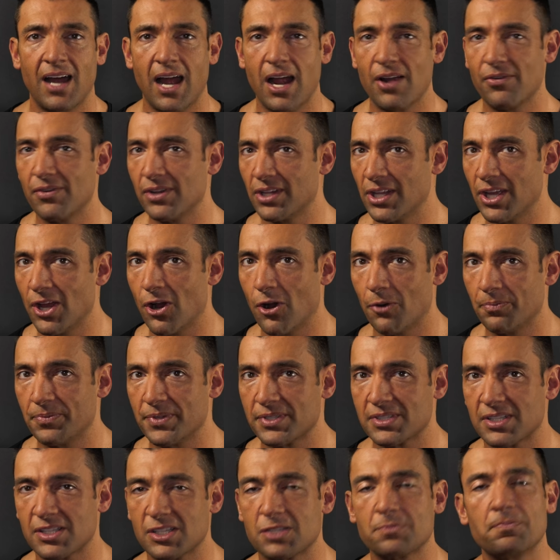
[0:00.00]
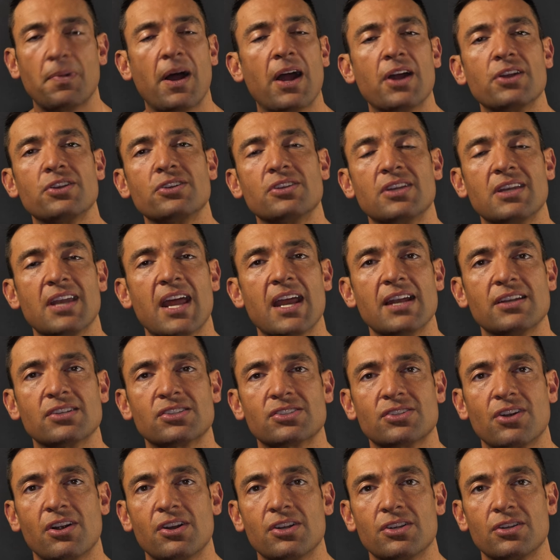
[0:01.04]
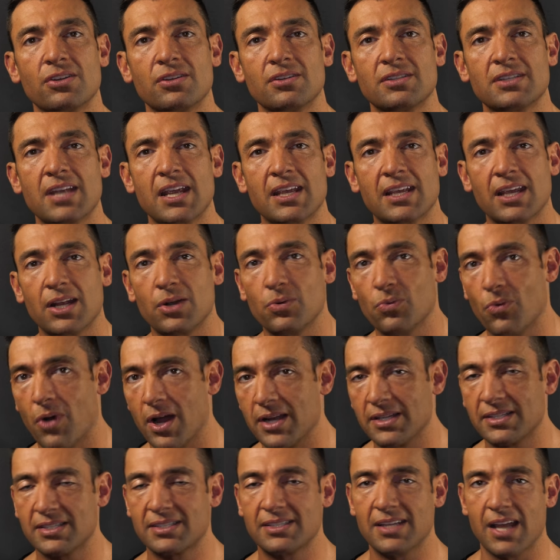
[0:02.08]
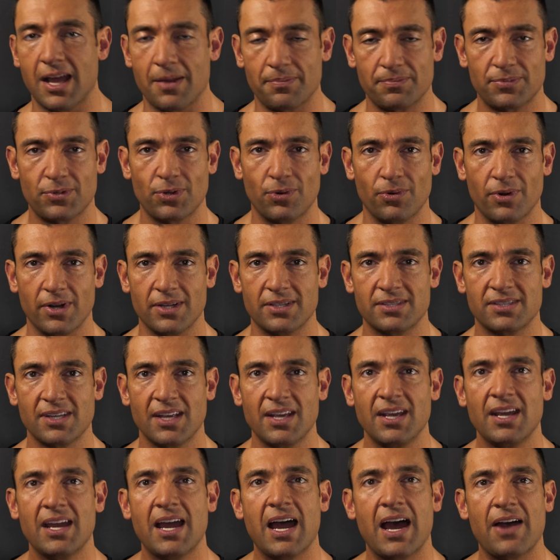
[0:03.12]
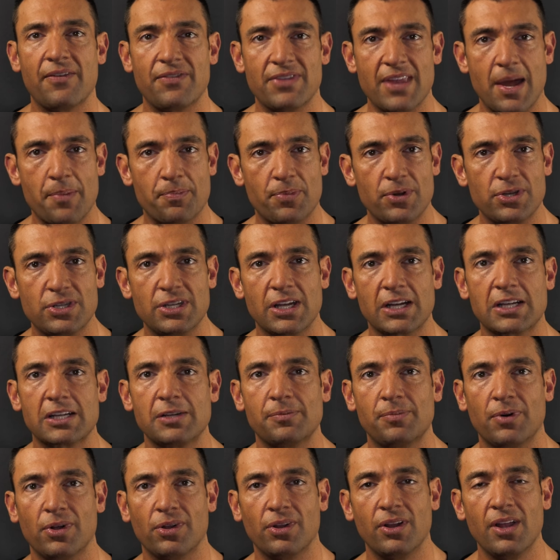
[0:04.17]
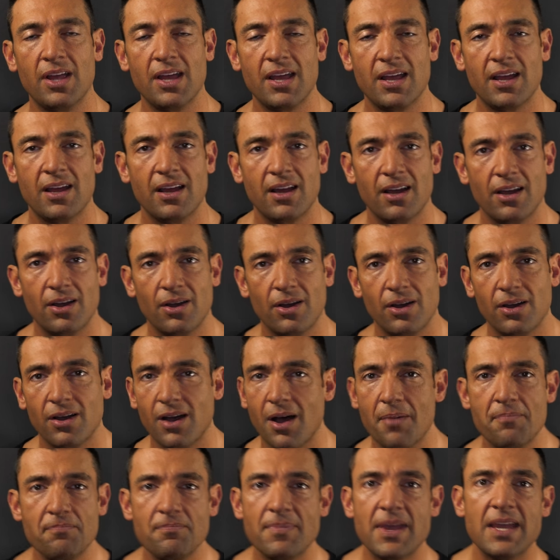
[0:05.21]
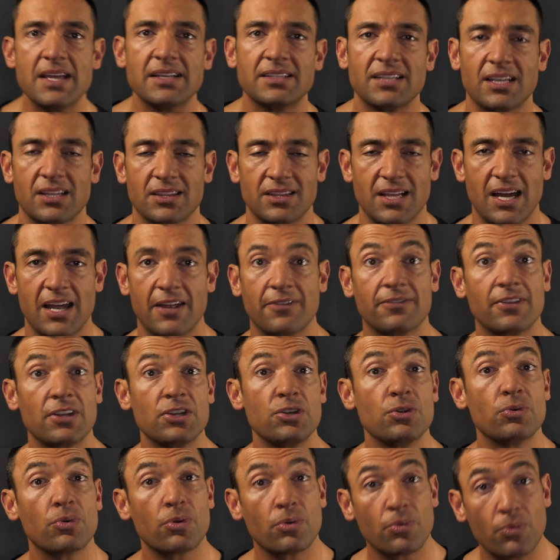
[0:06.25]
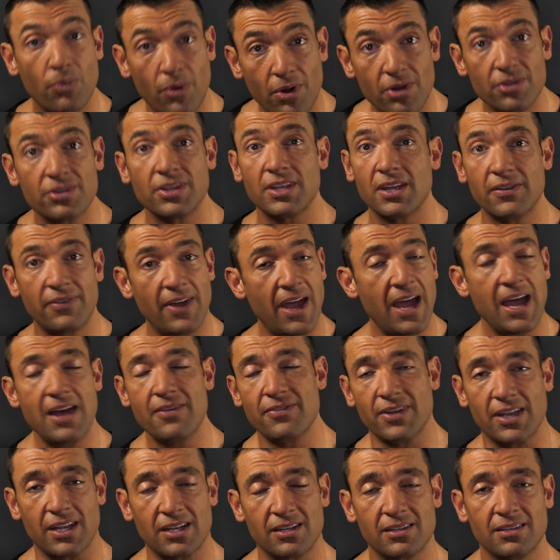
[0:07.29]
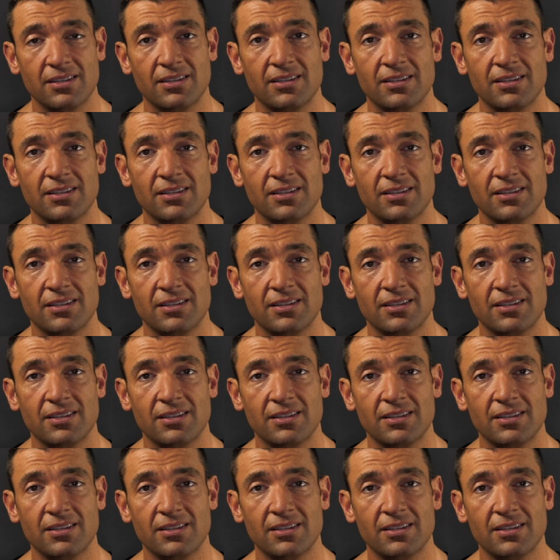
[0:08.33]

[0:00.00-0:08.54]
I really hope this inspired you today to start taking one step towards having that predictable, amazing life that you were worthy of having.